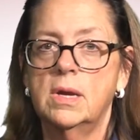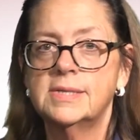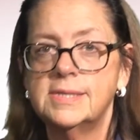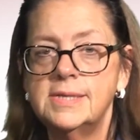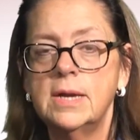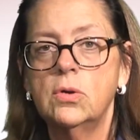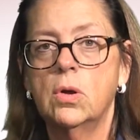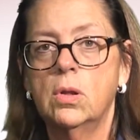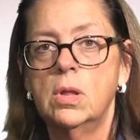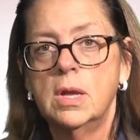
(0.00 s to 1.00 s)
a
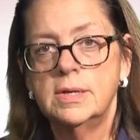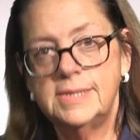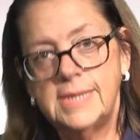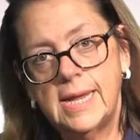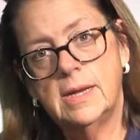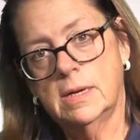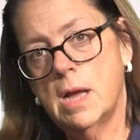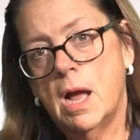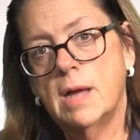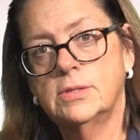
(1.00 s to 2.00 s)
single data
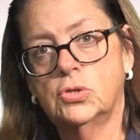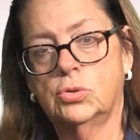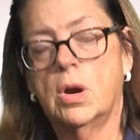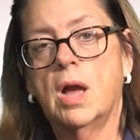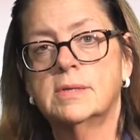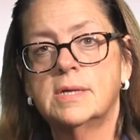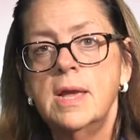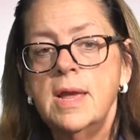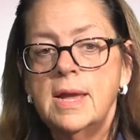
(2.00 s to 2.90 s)
construct,